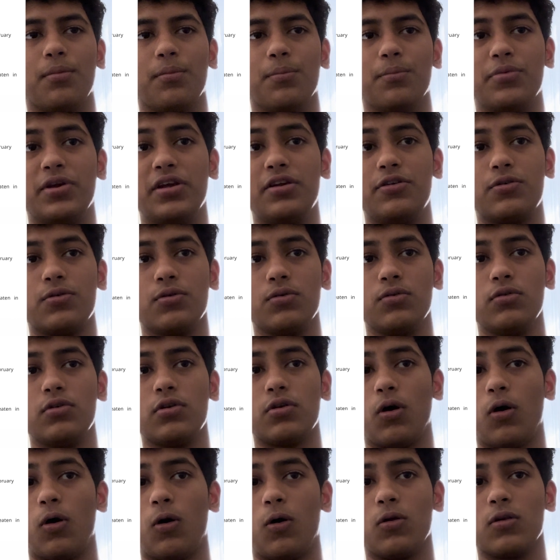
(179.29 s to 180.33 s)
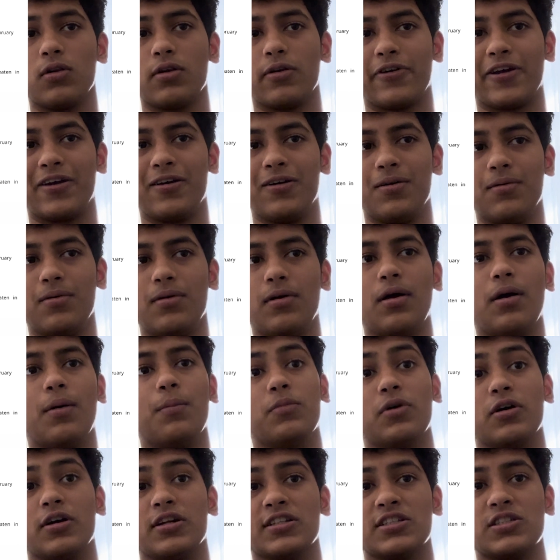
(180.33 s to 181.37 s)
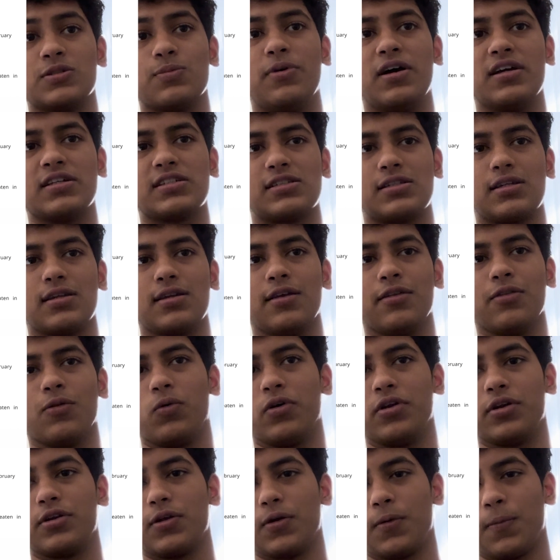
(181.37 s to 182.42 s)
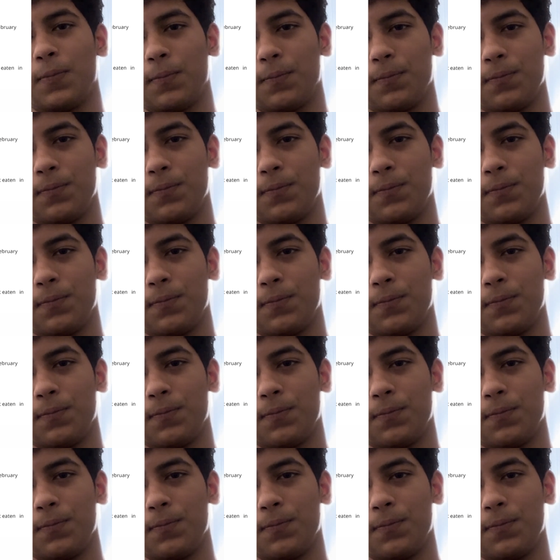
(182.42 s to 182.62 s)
Beetroot, all year, but it's best in the winter.